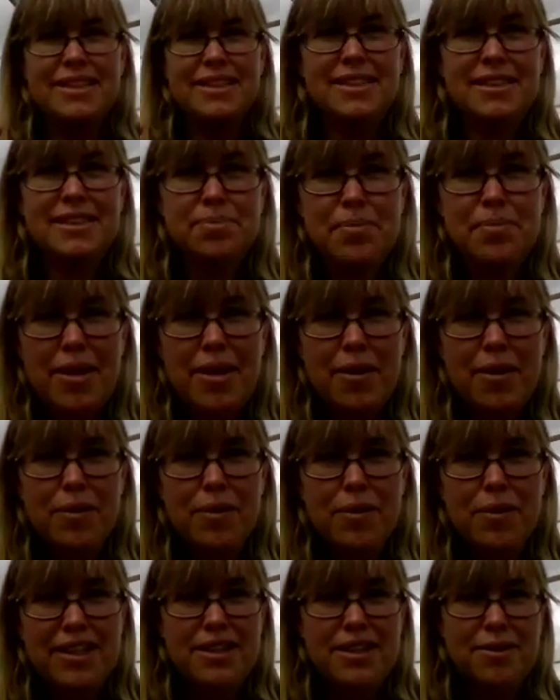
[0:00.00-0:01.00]
a
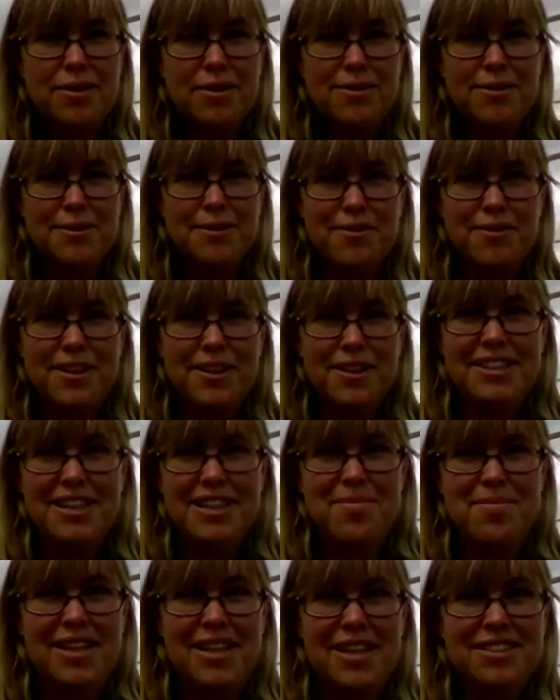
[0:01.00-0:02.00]
smell that tells all the rest of
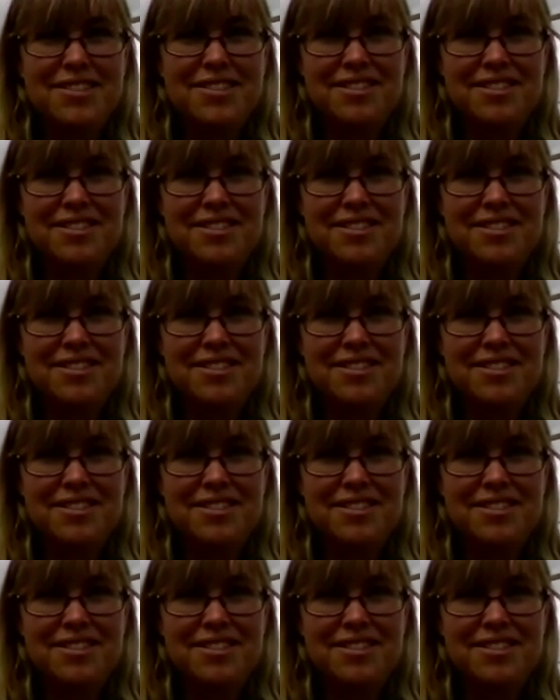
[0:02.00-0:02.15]
them that's